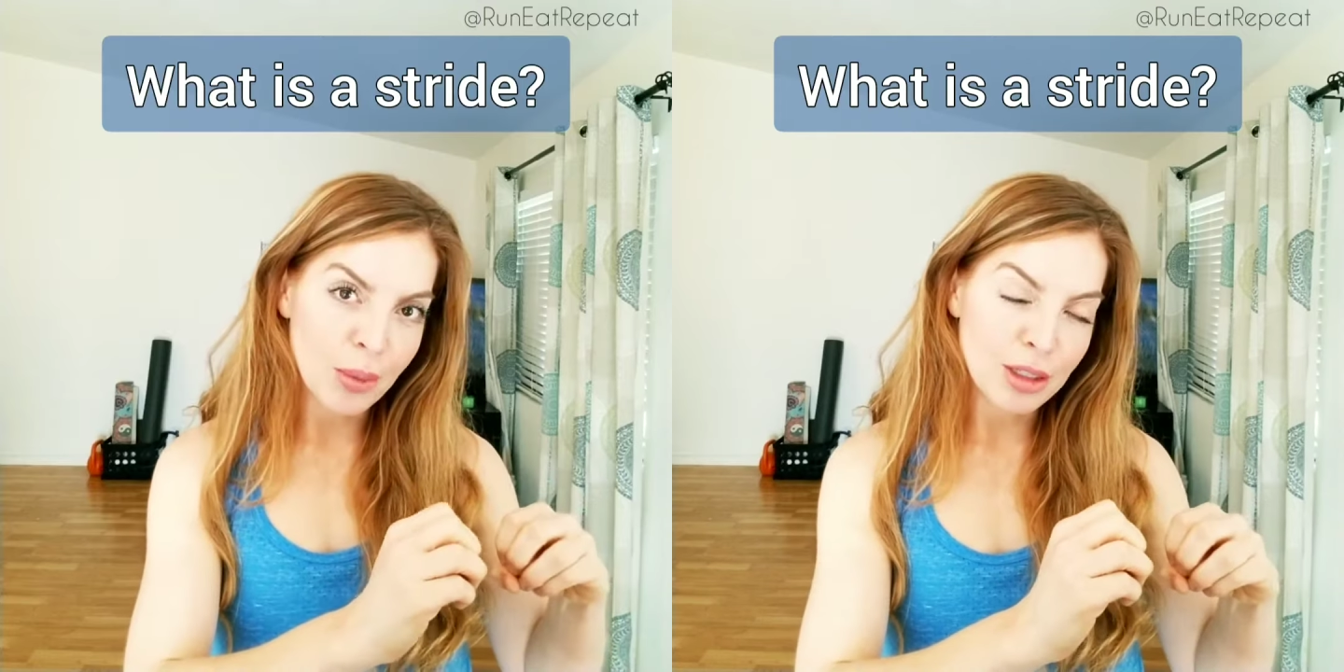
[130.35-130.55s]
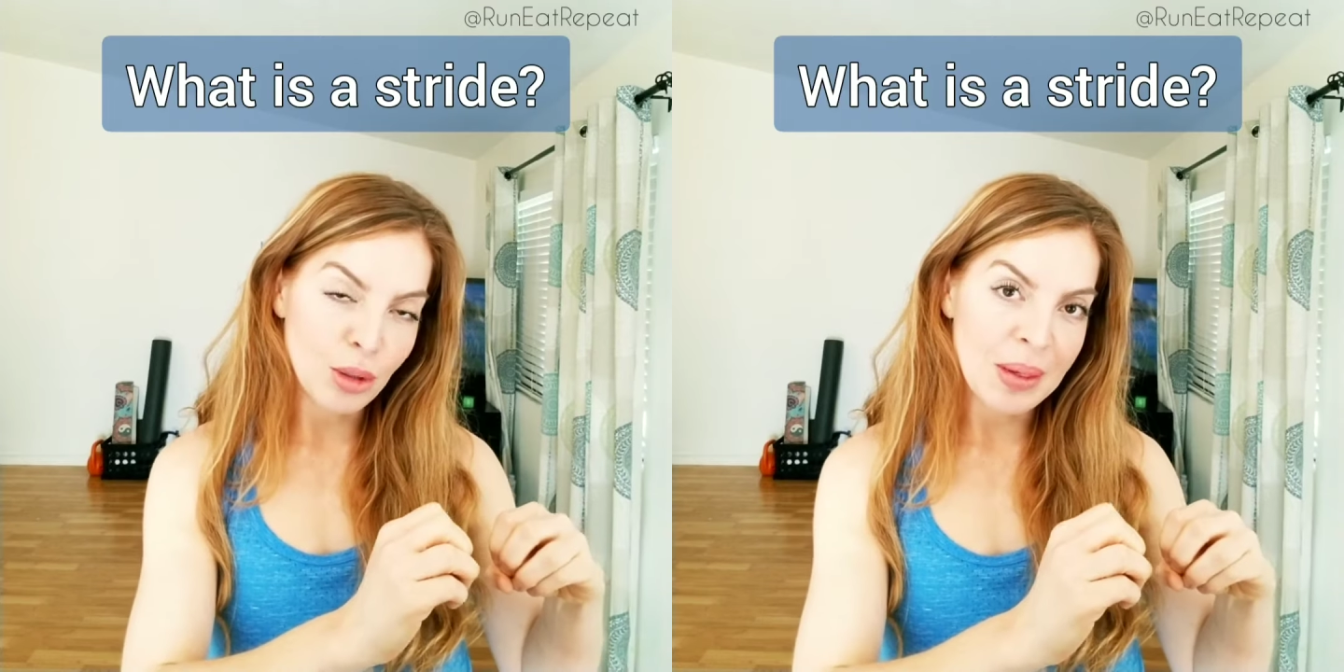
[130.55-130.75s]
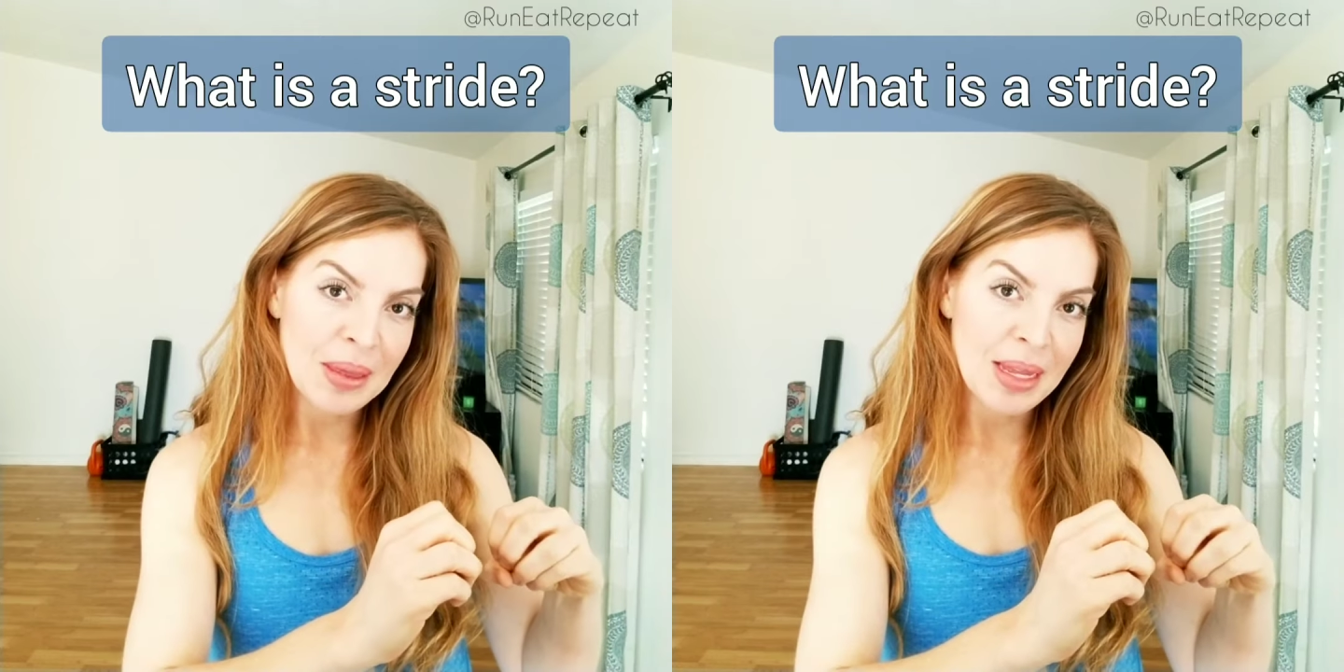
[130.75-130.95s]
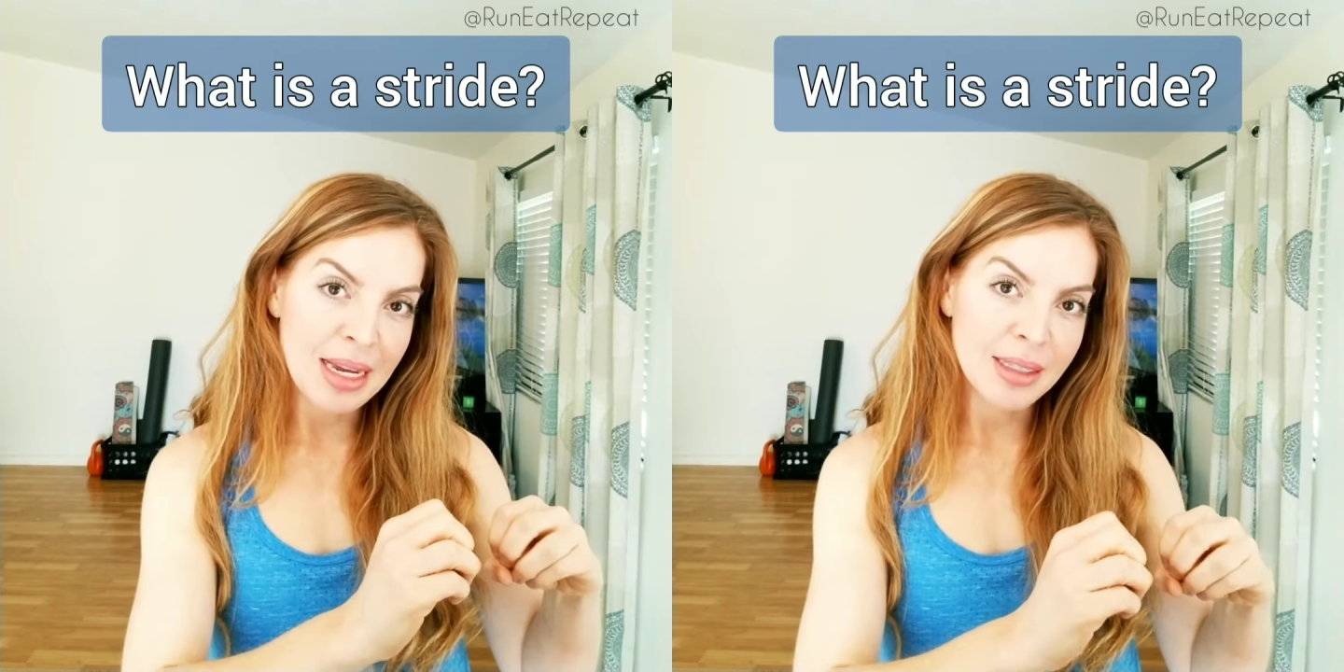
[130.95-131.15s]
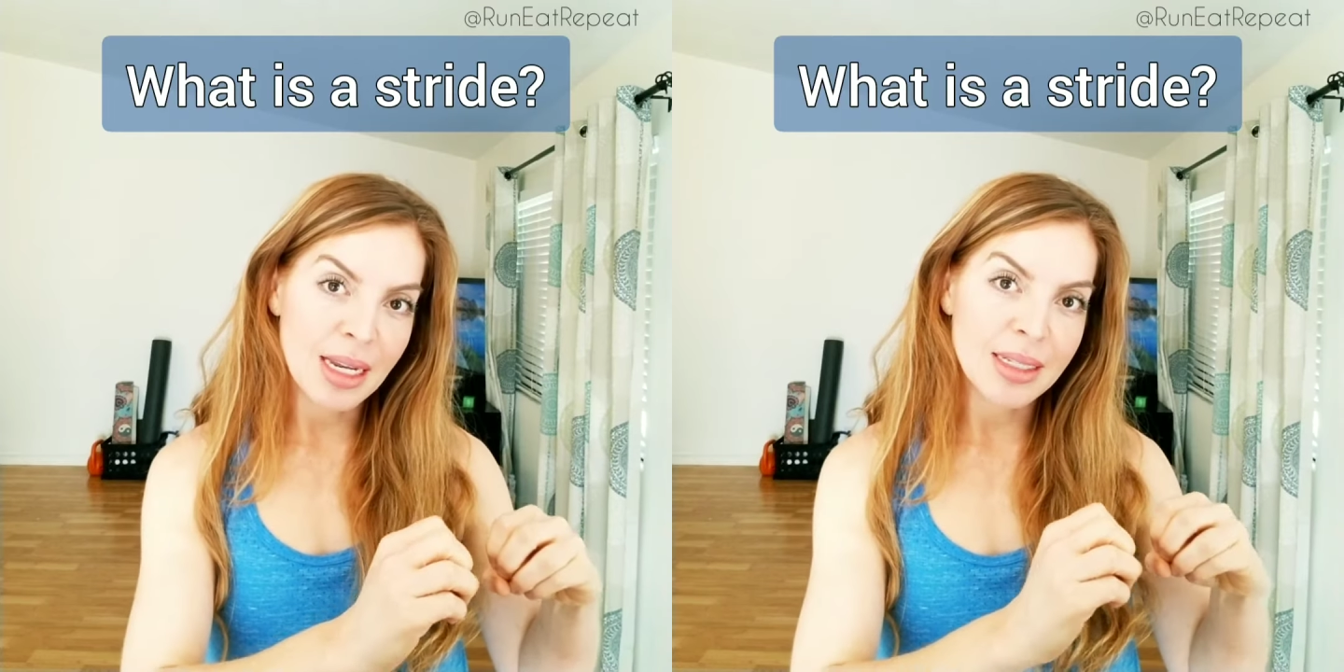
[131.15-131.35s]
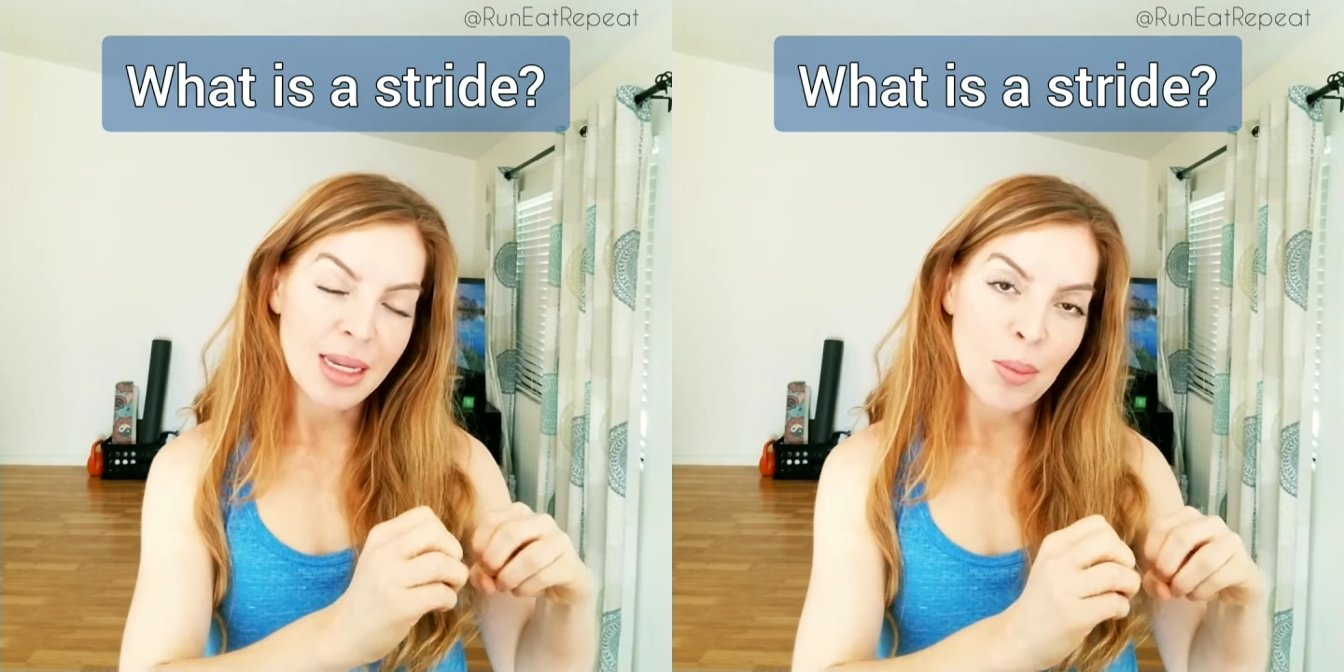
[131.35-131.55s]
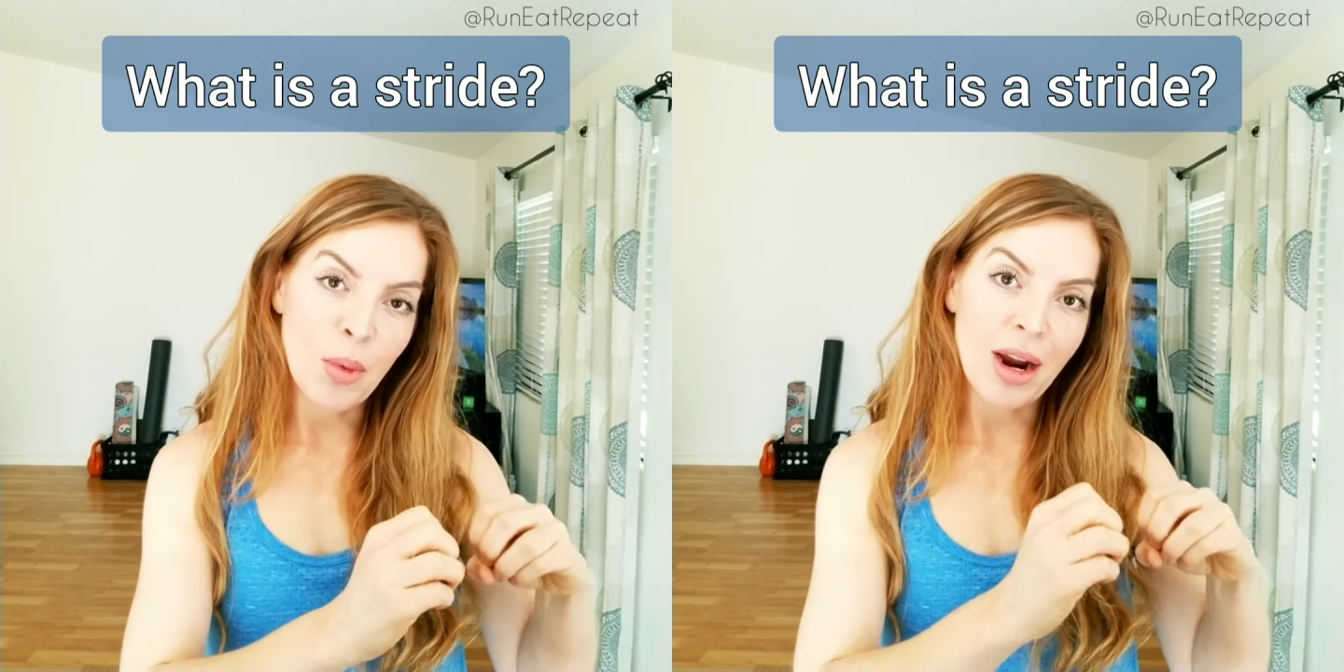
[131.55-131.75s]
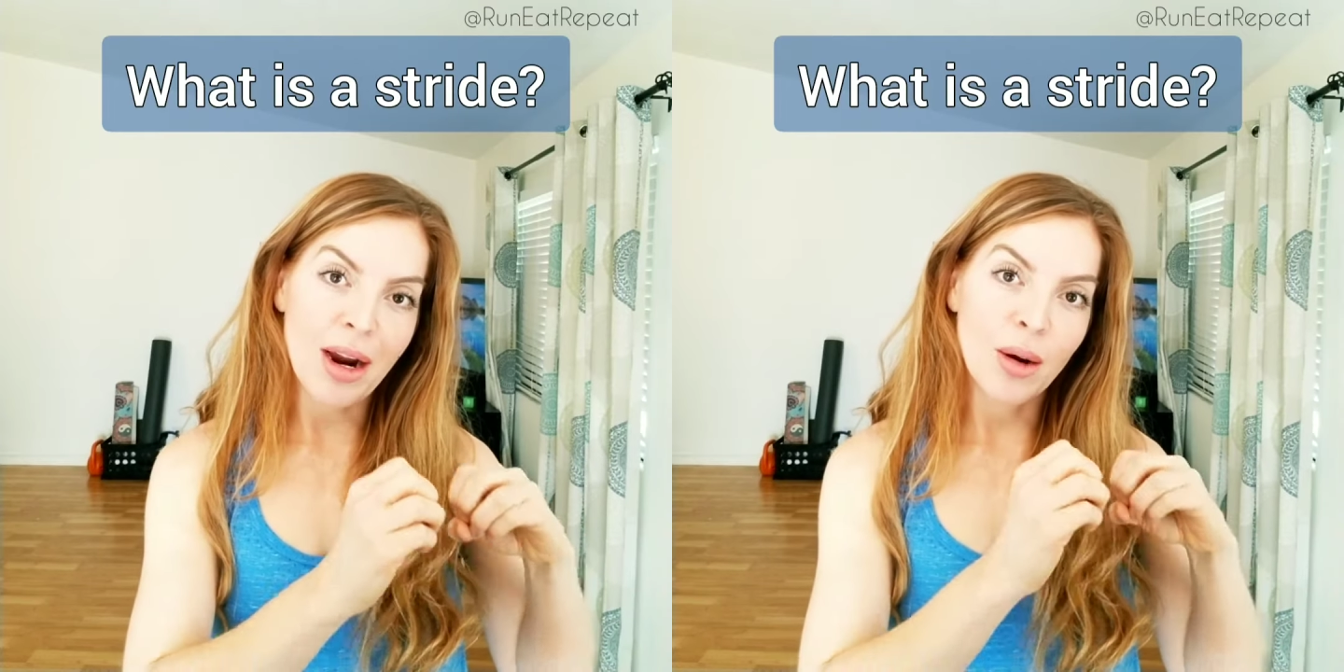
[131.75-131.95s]
are doing this
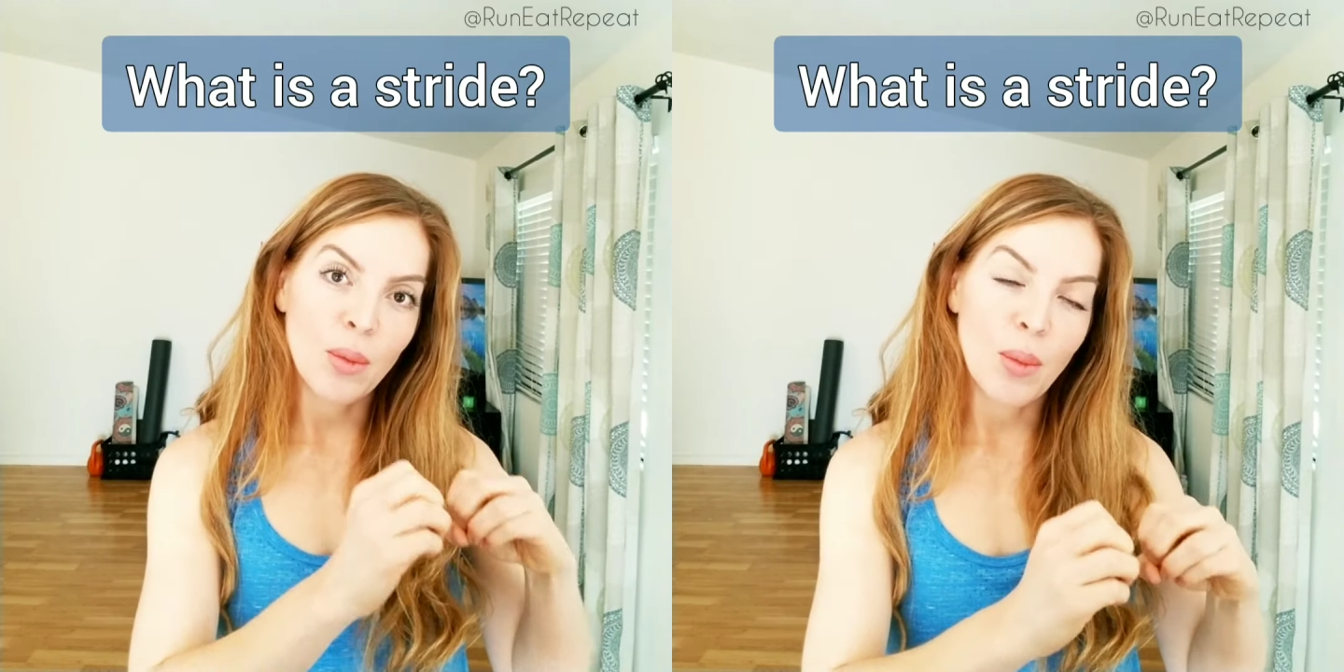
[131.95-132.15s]
somewhere